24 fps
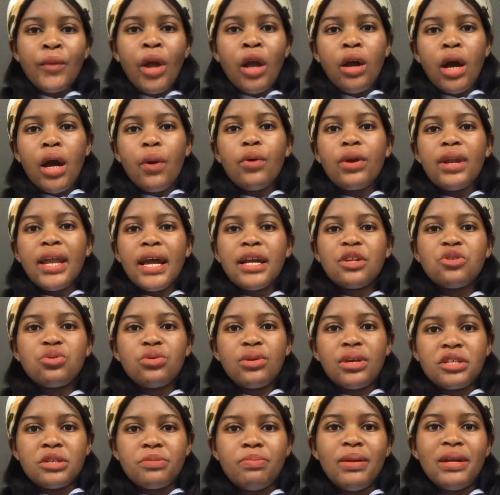I would like to
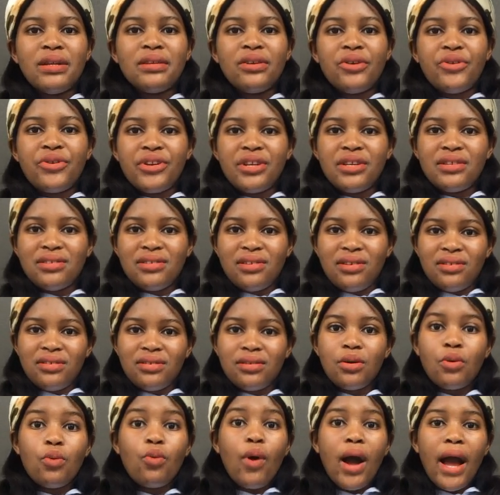explain the reason
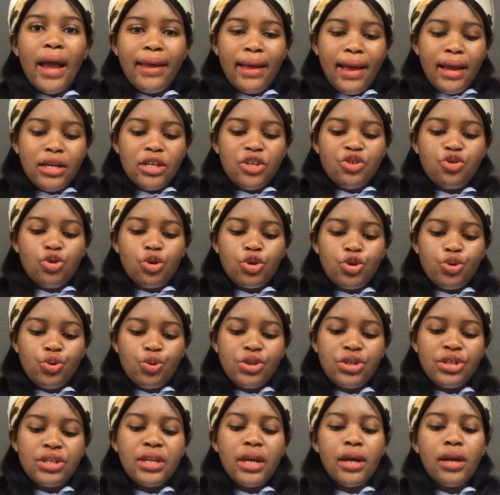why I
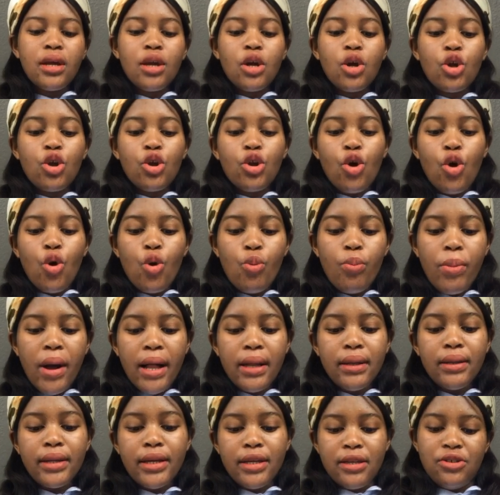introduced
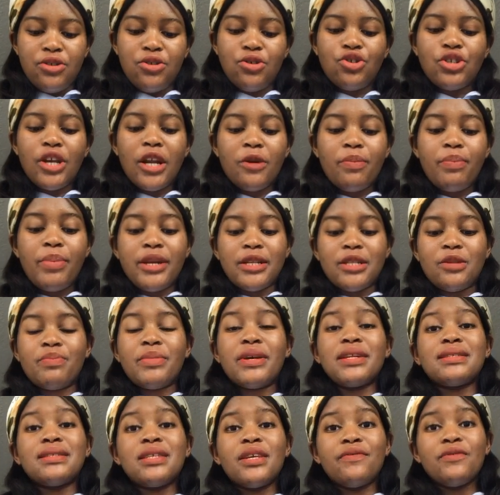global and social
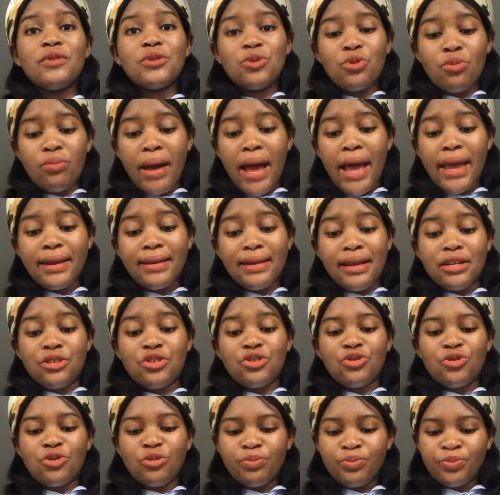perspective to my
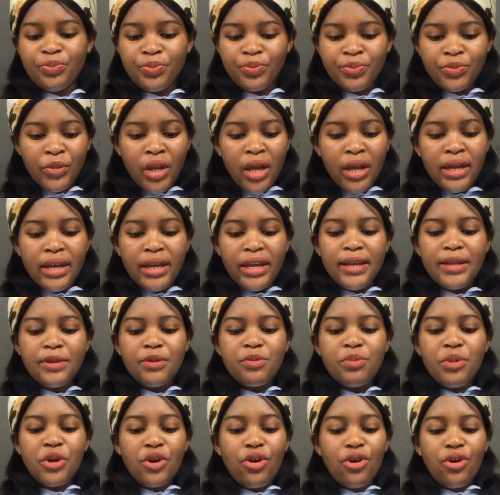classroom.
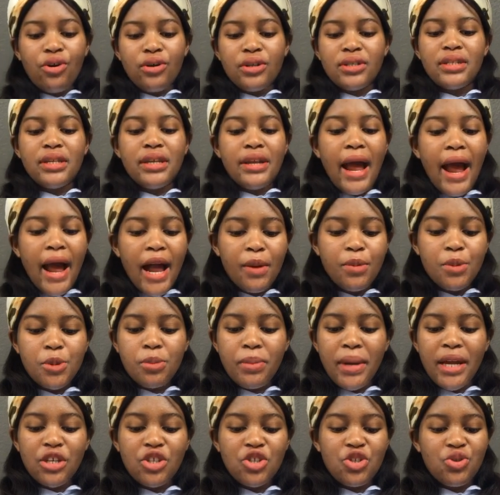Because it helps
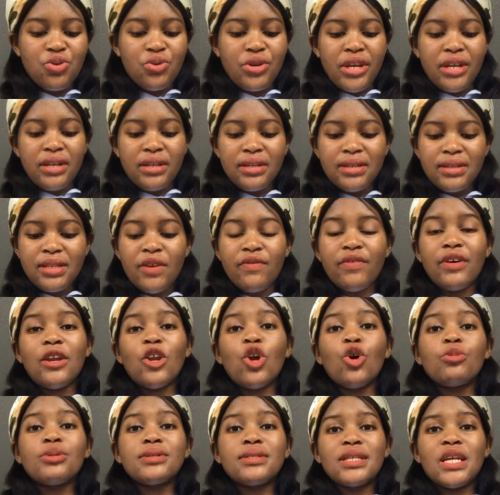my students
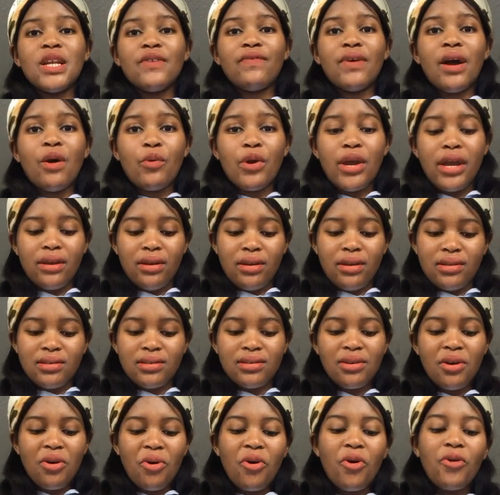develop self-awareness
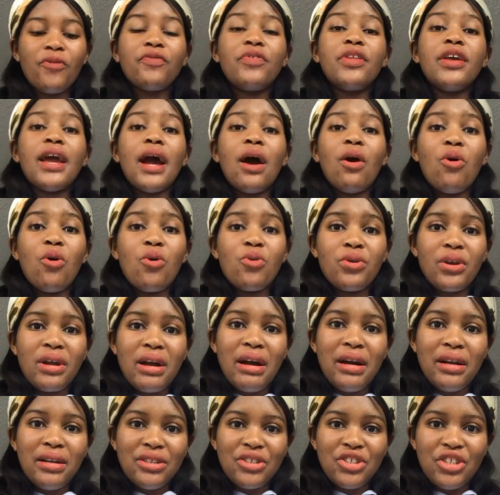of their own
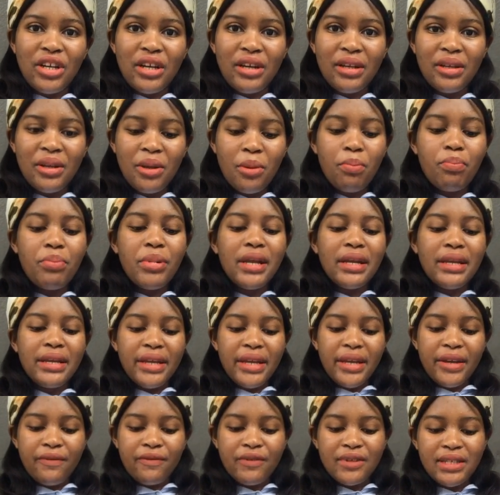culture,
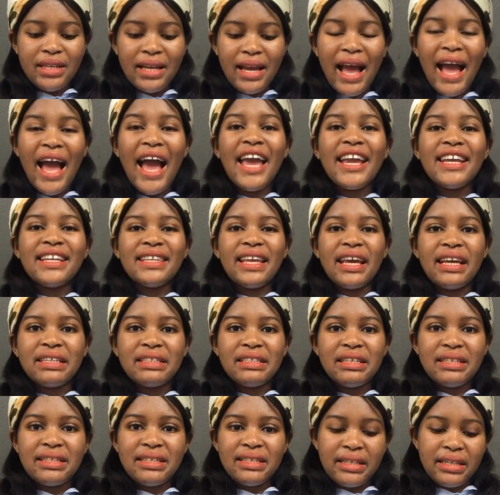beliefs,
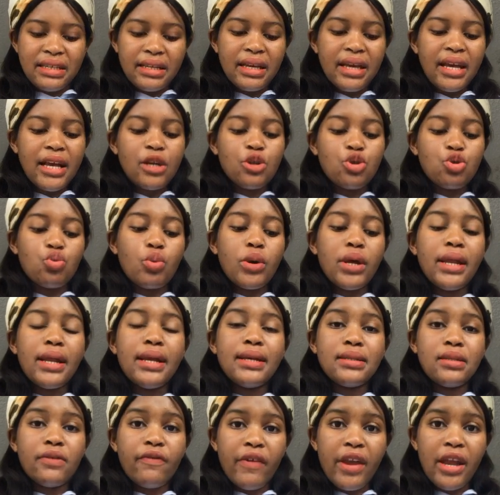identity, as well
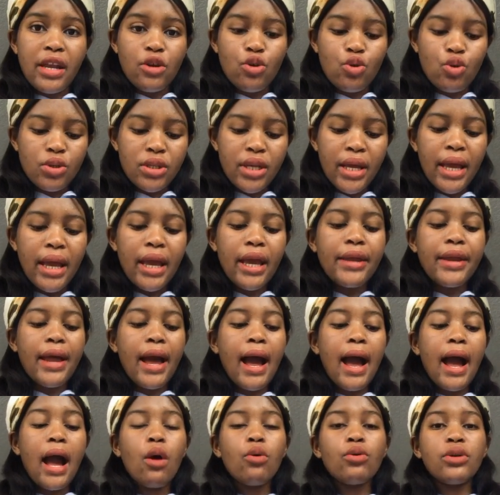as values, and
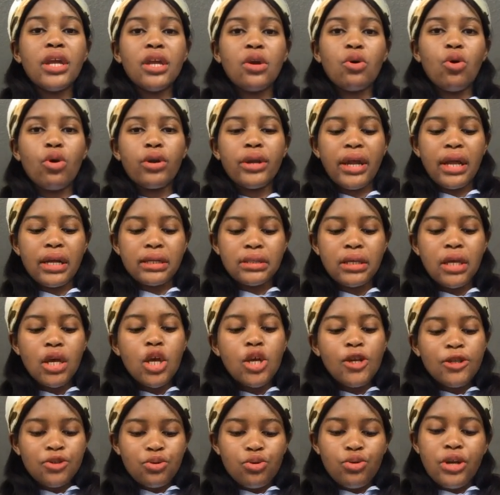how they connect
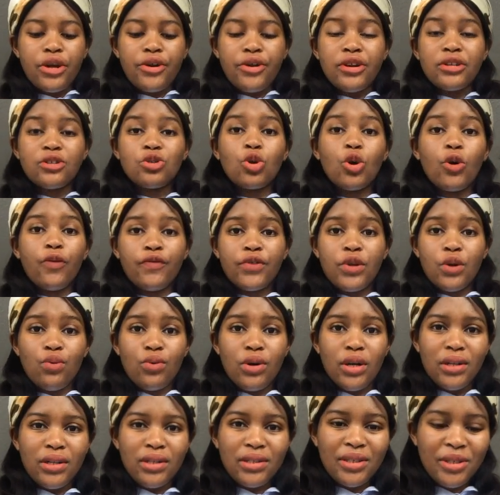to the rest of the
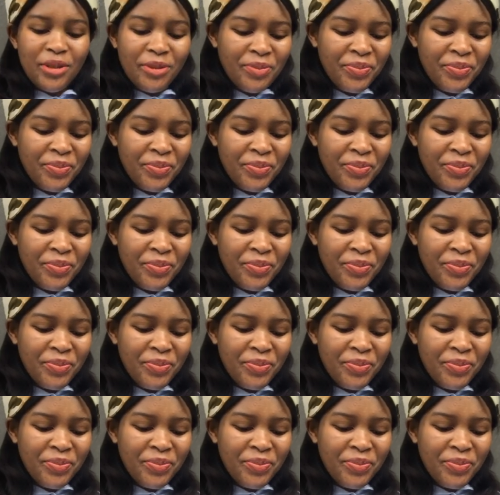world.